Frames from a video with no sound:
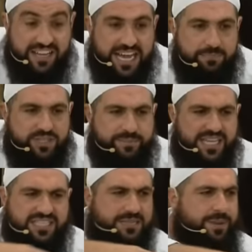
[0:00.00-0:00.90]
came to me
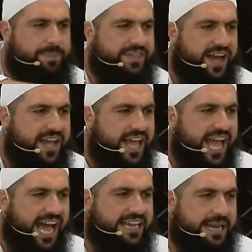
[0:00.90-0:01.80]
and said to me, brother,
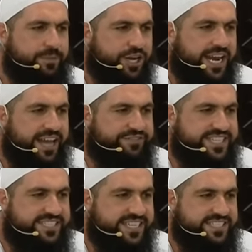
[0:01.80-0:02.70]
how come you don't have
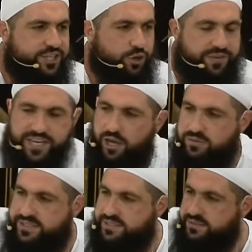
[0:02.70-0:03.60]
sisters in your
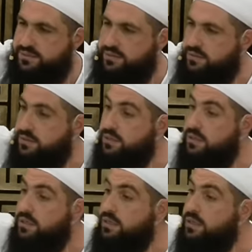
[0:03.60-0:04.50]
videos?
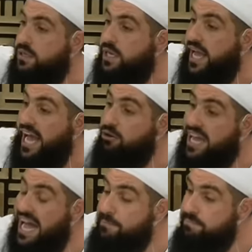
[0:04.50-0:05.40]
How
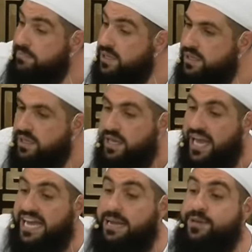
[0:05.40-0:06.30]
come?
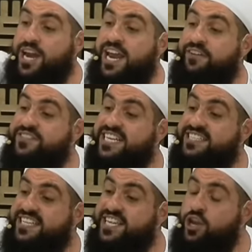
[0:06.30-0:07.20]
How come you don't have
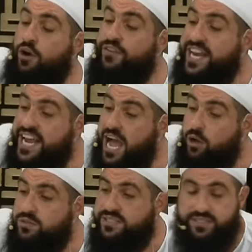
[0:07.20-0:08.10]
sisters in your
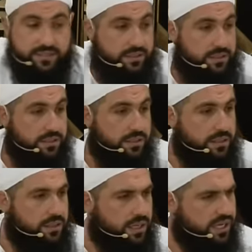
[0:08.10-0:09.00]
videos?
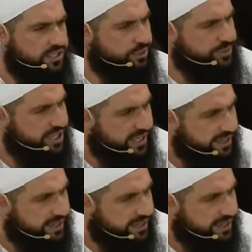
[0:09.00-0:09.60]
I said to him, Sheikh,